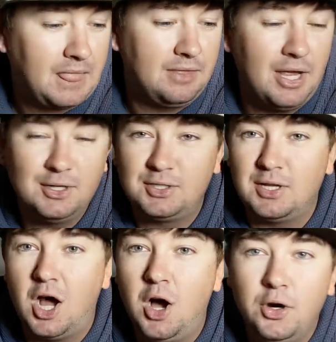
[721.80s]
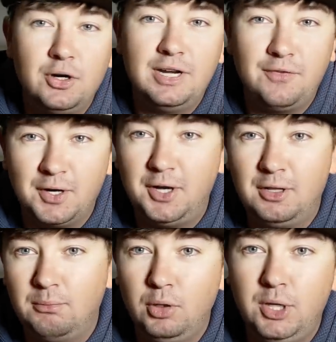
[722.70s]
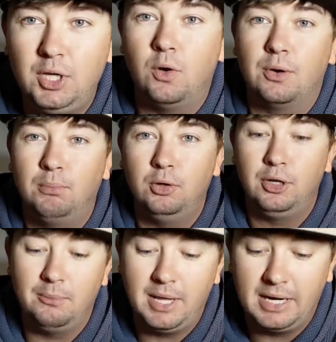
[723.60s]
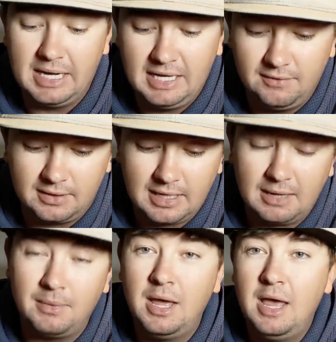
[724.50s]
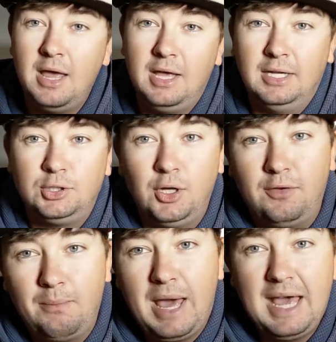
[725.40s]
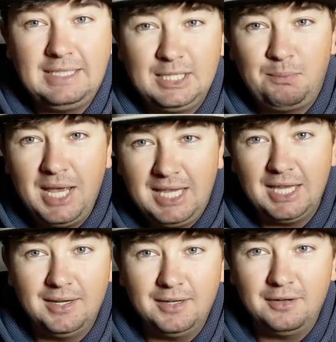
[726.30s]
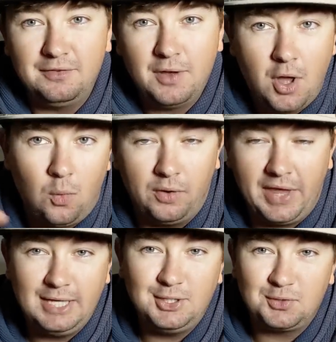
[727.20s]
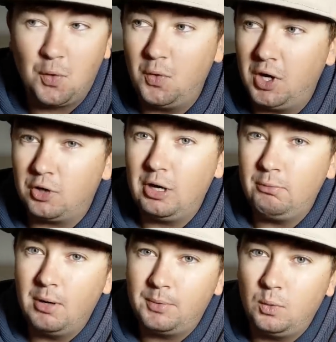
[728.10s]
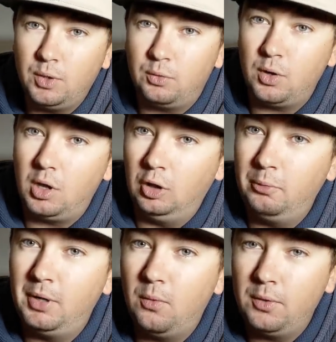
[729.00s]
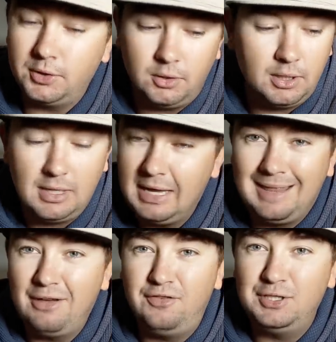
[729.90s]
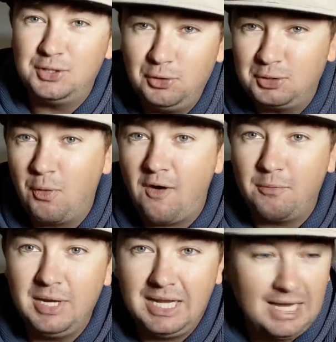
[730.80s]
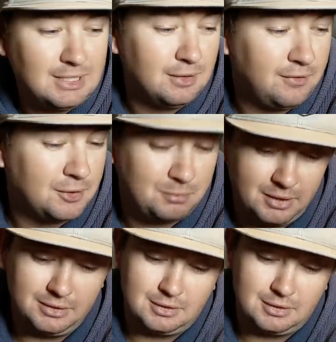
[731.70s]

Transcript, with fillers: There's 100 different color bluegill on a bluegill bed at any given time. So if a bass is picky enough where they just want a green pumpkin with a little bit of orange on it, that fish is too smart for me to catch in the first place.